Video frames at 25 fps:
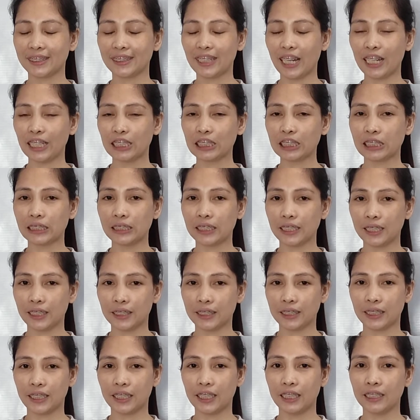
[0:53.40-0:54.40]
child
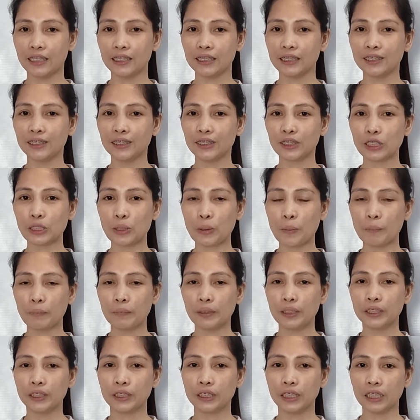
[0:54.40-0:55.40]
sitting,
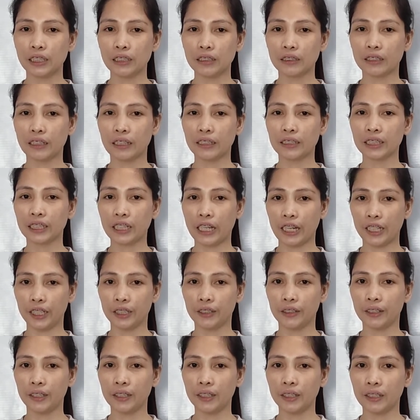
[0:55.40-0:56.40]
children
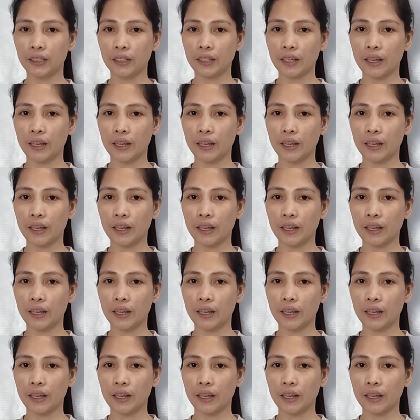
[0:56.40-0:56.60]
care.